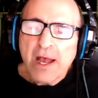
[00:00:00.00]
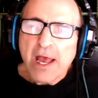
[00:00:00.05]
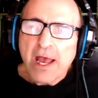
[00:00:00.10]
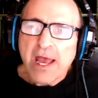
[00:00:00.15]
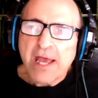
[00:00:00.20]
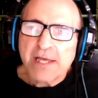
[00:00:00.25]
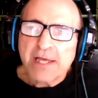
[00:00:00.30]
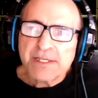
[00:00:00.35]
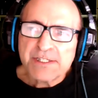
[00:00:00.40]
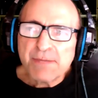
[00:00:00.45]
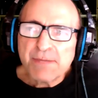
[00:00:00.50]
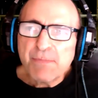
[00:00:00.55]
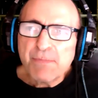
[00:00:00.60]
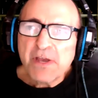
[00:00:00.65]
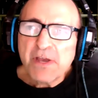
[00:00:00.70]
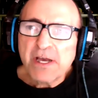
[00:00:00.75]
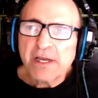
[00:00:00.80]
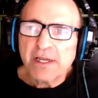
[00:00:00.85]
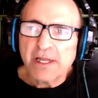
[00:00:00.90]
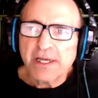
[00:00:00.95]
And something
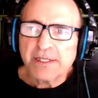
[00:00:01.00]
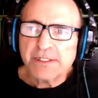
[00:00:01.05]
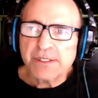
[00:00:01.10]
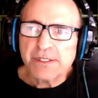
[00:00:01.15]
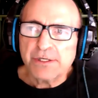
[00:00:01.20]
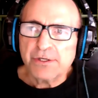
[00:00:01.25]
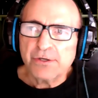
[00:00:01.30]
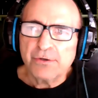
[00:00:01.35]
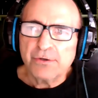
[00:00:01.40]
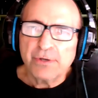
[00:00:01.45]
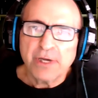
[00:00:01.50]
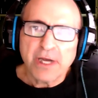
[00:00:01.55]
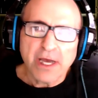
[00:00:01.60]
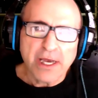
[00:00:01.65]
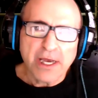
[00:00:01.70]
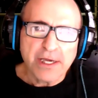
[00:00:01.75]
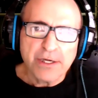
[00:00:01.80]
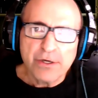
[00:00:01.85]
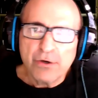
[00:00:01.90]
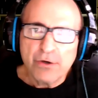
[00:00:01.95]
I like to do, and I
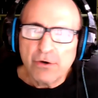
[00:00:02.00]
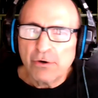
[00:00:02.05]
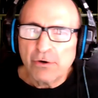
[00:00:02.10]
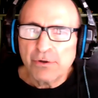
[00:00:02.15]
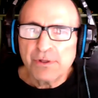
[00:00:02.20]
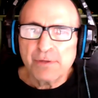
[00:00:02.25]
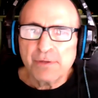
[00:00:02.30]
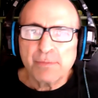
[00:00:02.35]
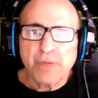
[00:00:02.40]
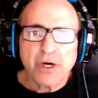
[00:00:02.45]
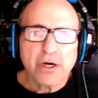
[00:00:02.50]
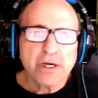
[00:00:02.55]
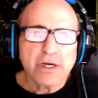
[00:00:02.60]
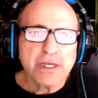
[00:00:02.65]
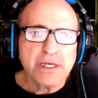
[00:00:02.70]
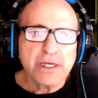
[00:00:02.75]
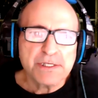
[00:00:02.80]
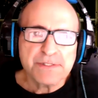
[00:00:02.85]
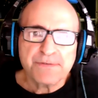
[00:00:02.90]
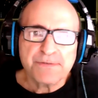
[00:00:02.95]
know the market
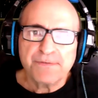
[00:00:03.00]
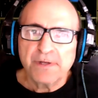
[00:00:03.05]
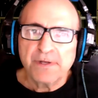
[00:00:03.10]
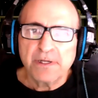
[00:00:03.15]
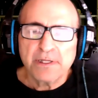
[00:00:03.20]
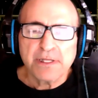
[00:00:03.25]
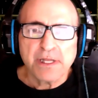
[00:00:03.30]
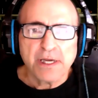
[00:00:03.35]
is filled,